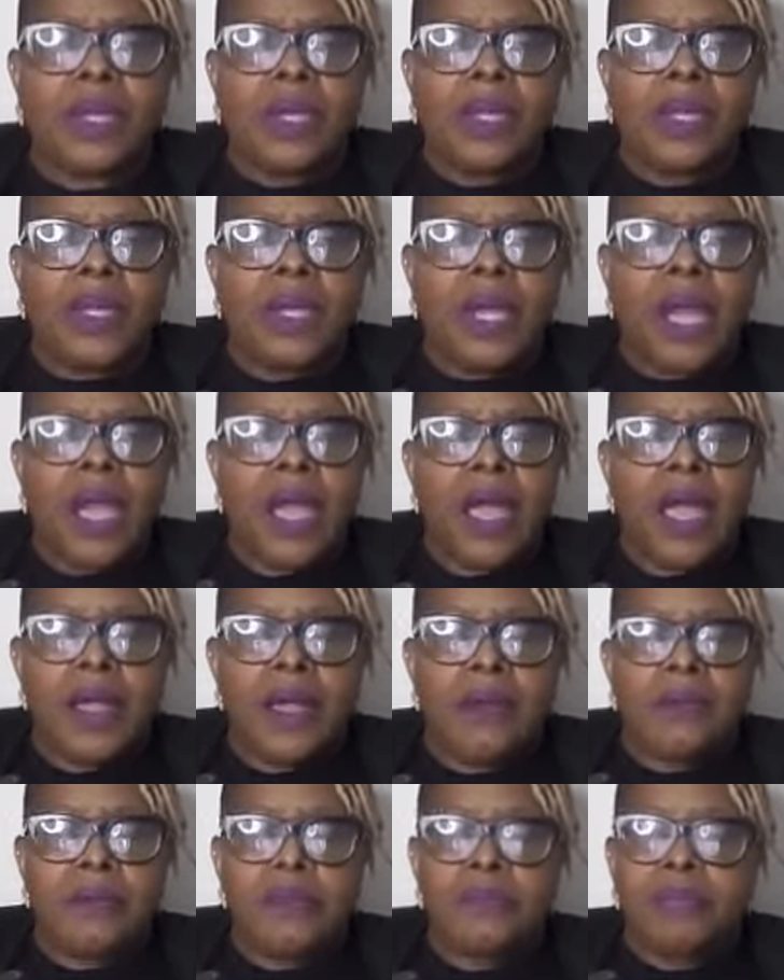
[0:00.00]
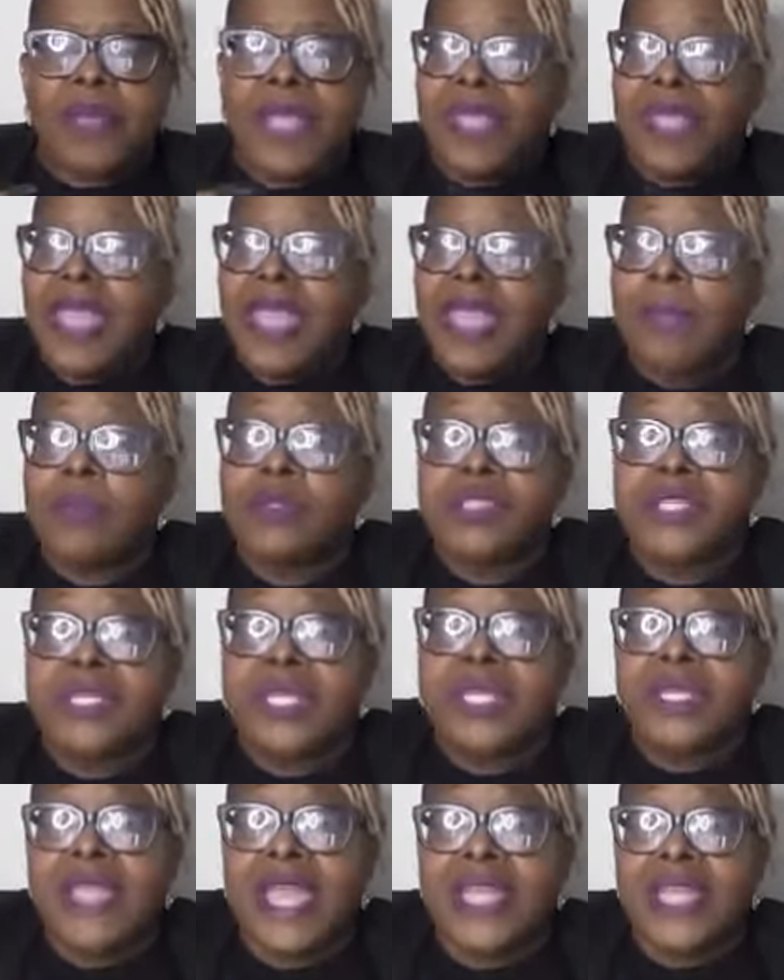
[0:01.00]
being able to
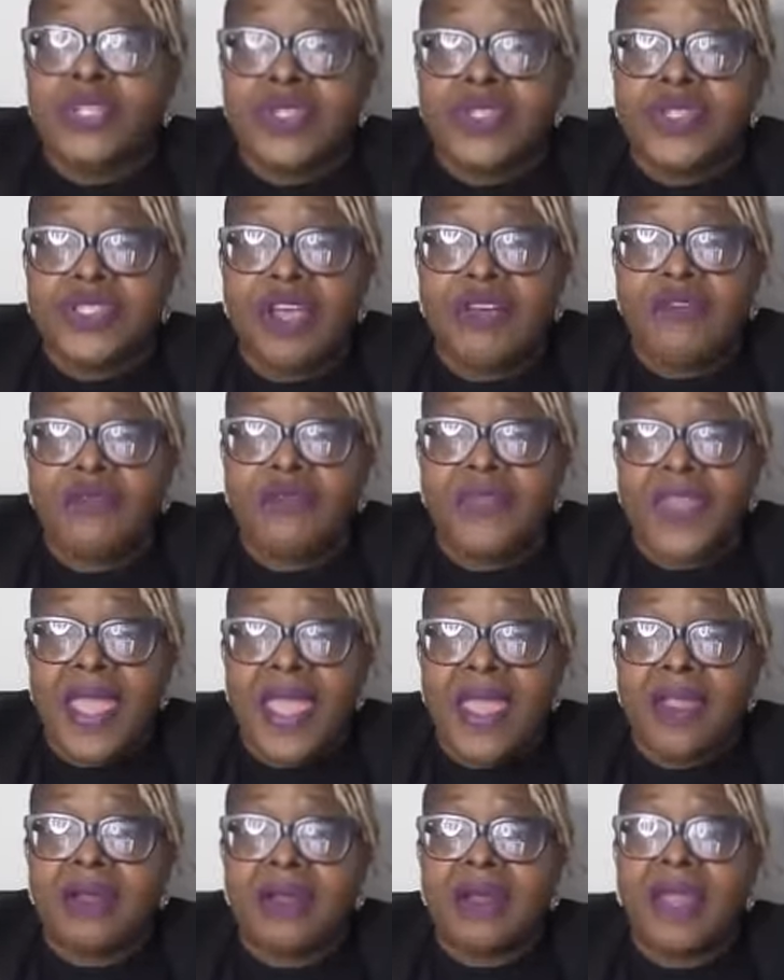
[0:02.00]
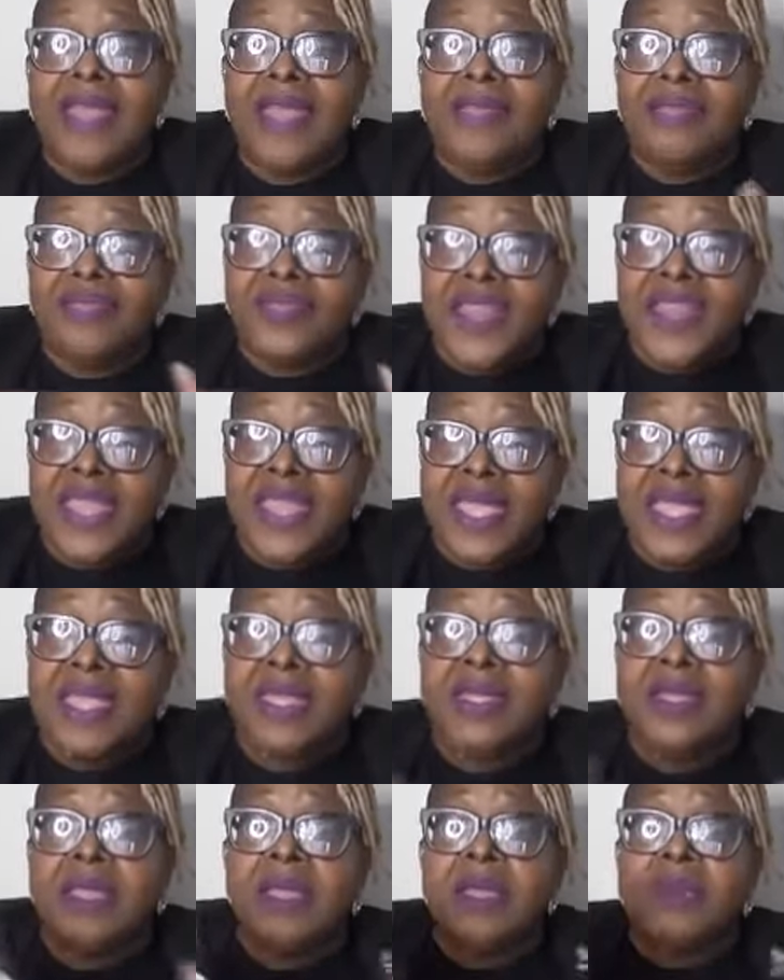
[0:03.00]
connect yourself there, and
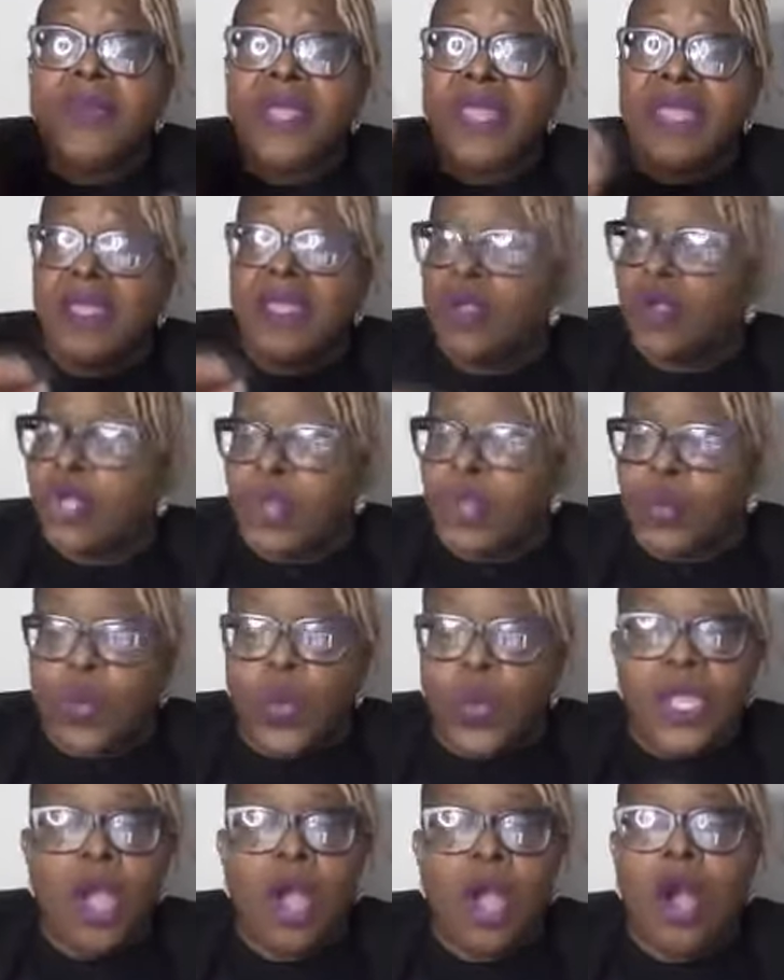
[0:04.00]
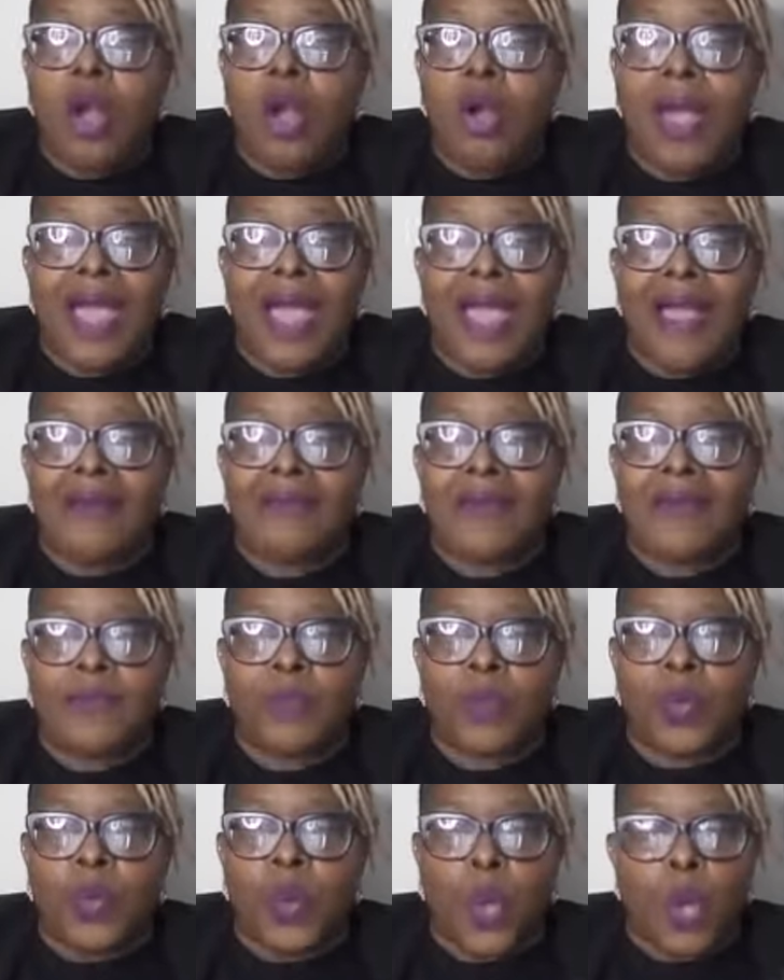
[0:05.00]
then we have
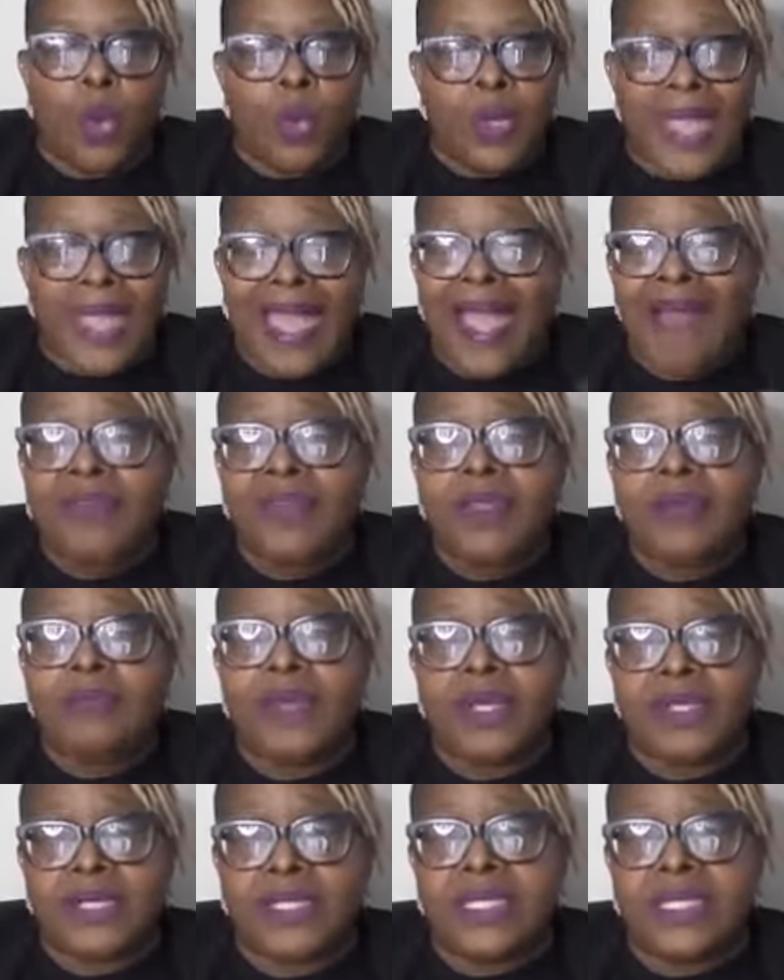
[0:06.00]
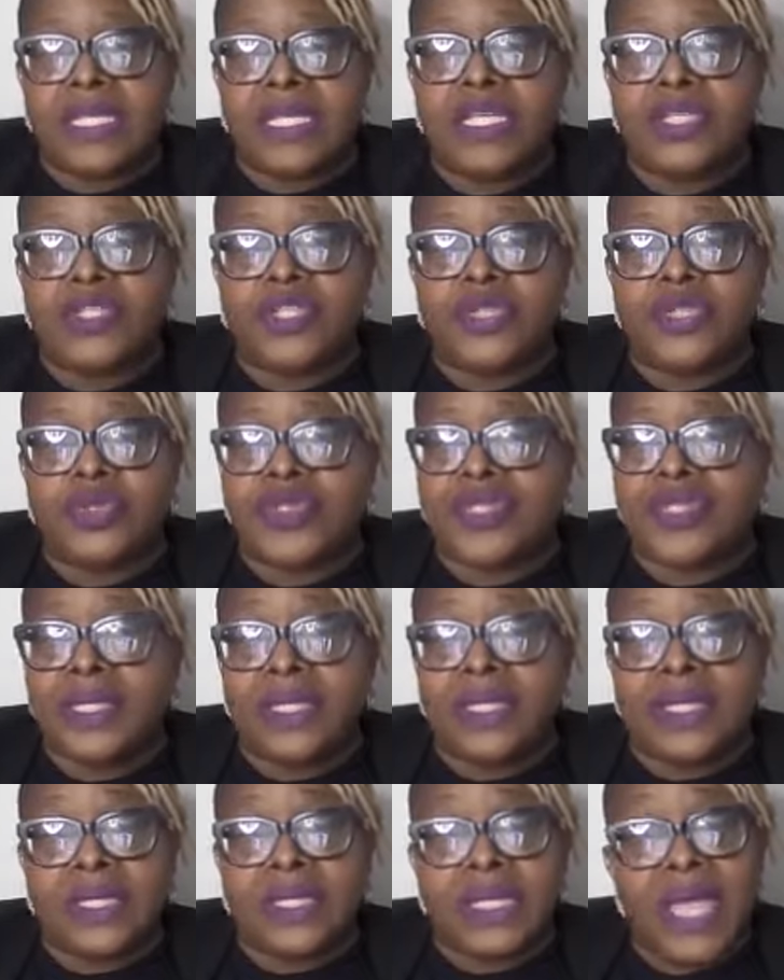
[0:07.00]
an ability to send
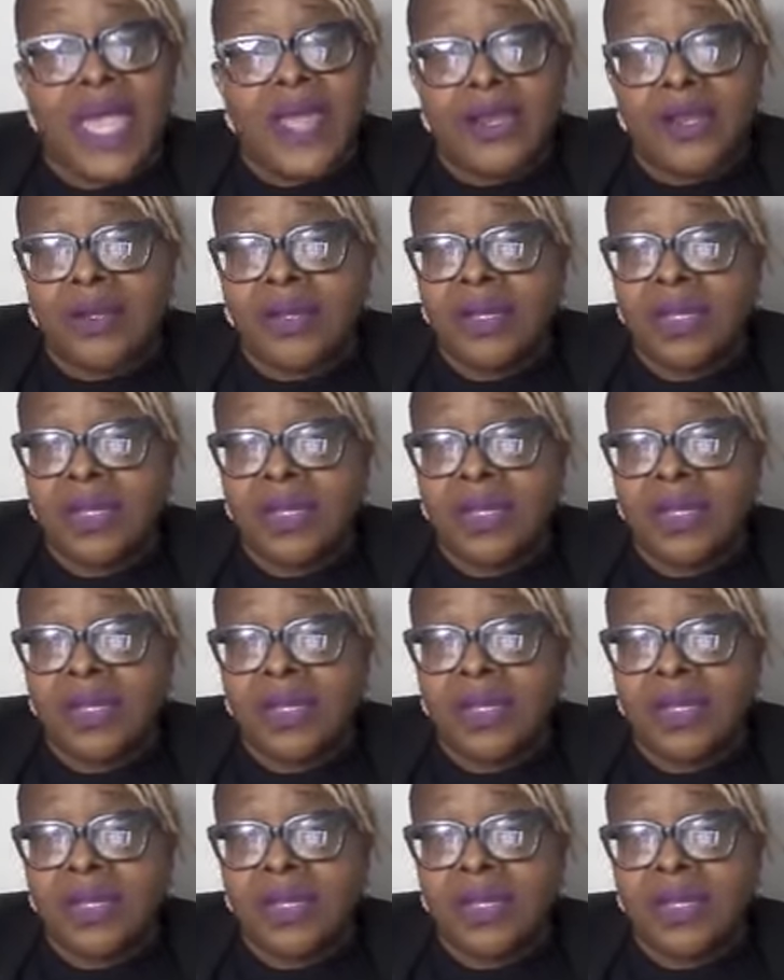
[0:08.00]
a letter.